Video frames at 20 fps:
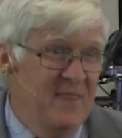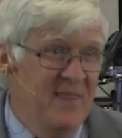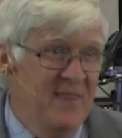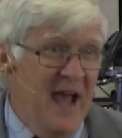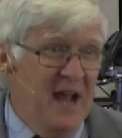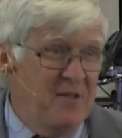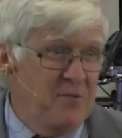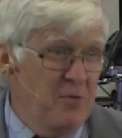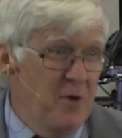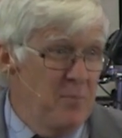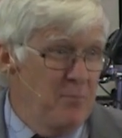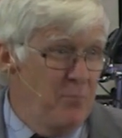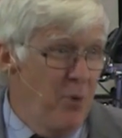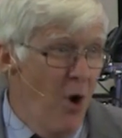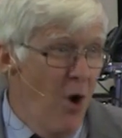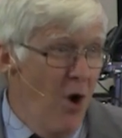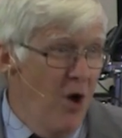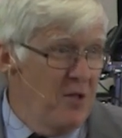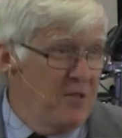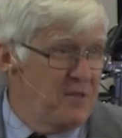That's what
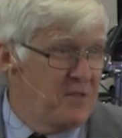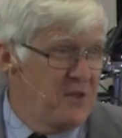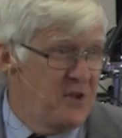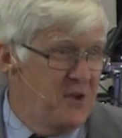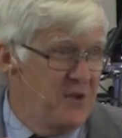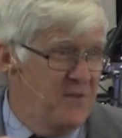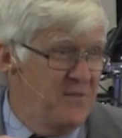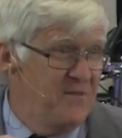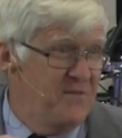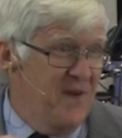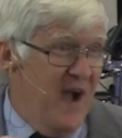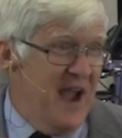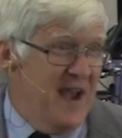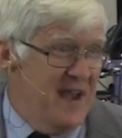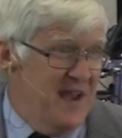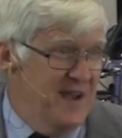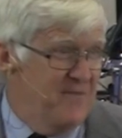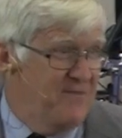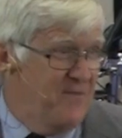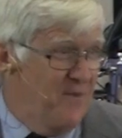Paul's
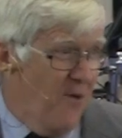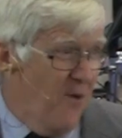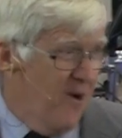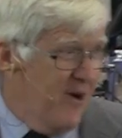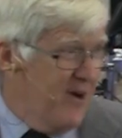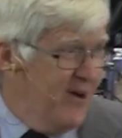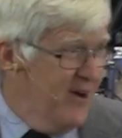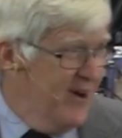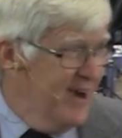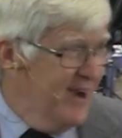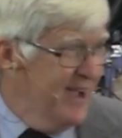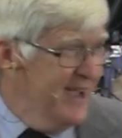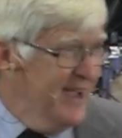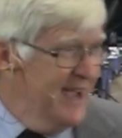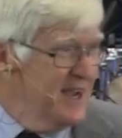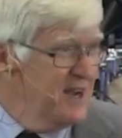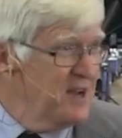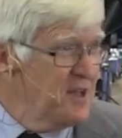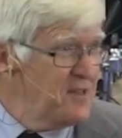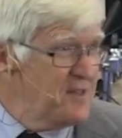fighting for
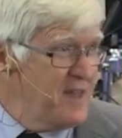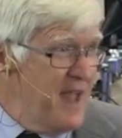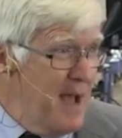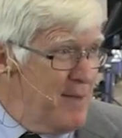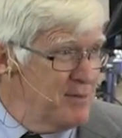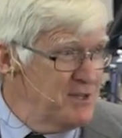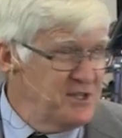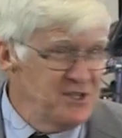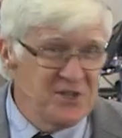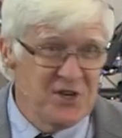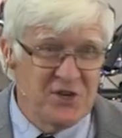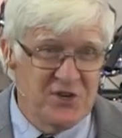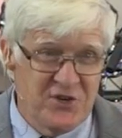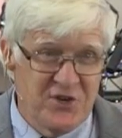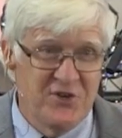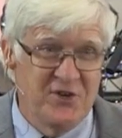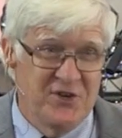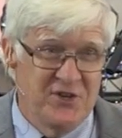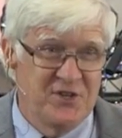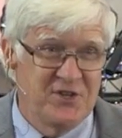in establishing a
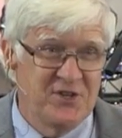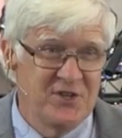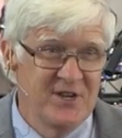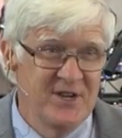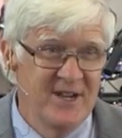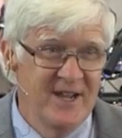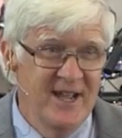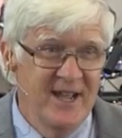church.